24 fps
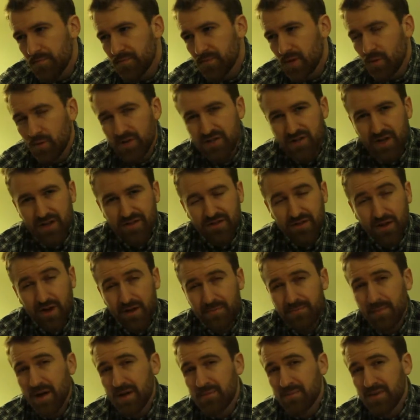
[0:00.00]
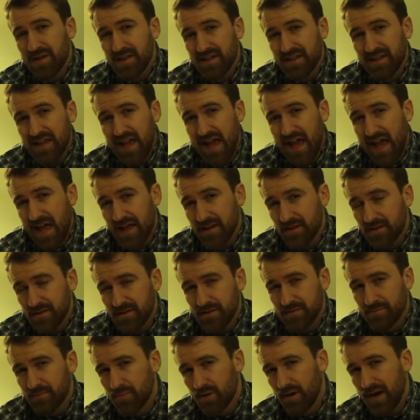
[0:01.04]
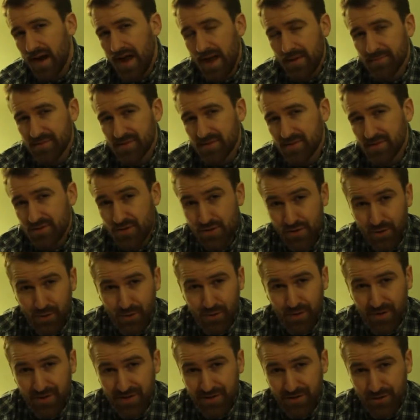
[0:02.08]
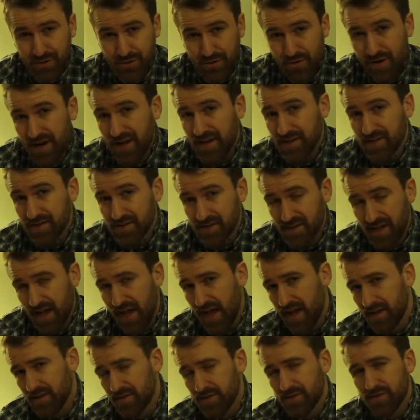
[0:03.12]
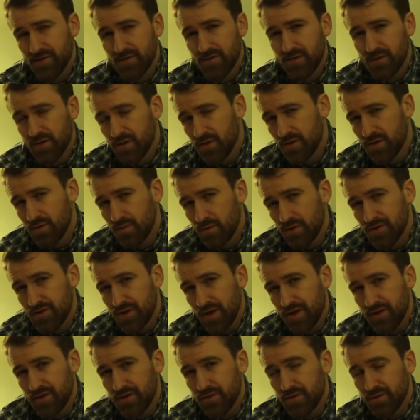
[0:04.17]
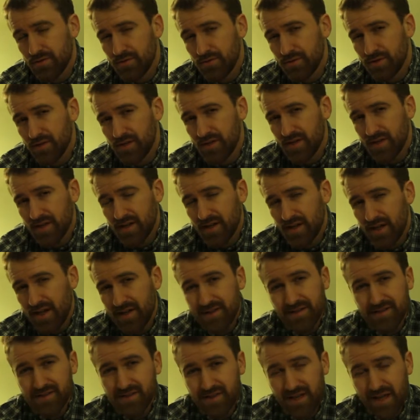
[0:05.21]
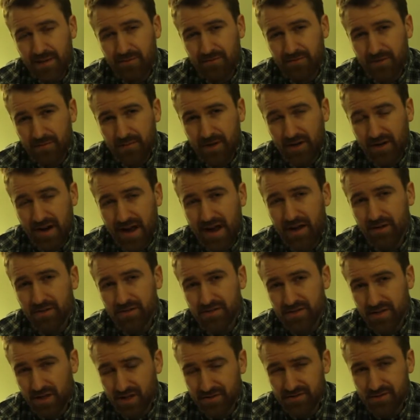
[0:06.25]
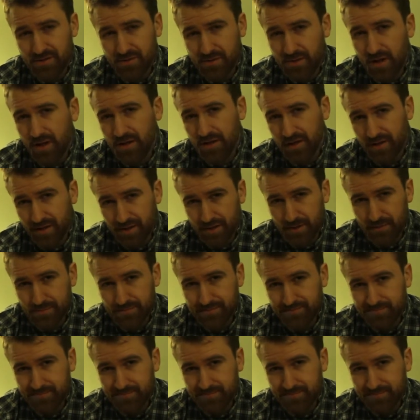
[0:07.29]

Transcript: which I thought might be a cat, perhaps Joel and Cray's cat, which I knew had escaped from their house not too long ago.